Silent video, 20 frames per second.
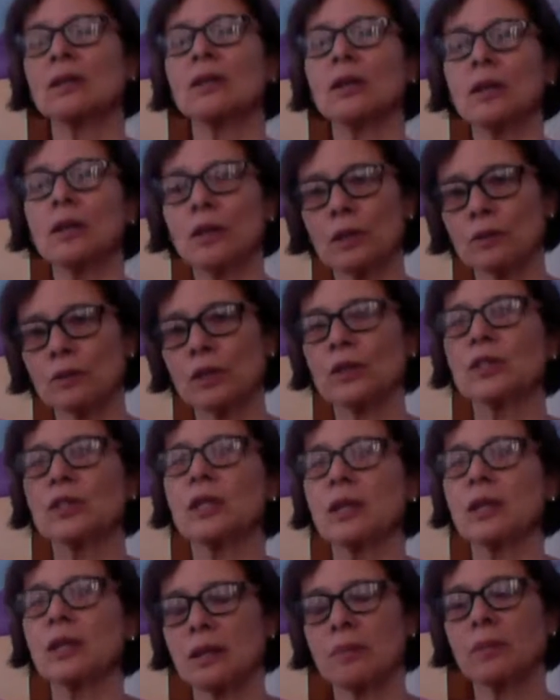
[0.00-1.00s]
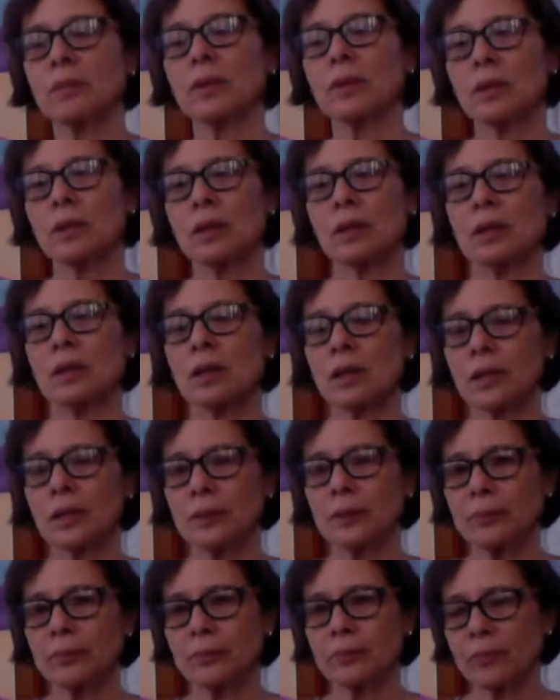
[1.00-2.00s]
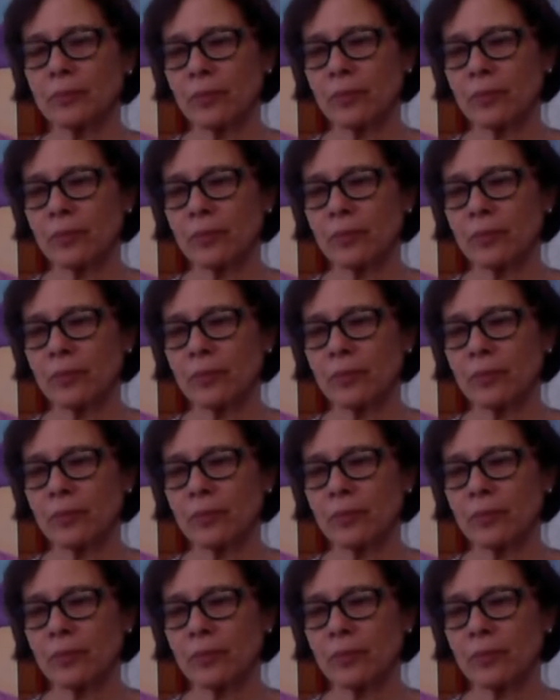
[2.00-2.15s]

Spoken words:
over time.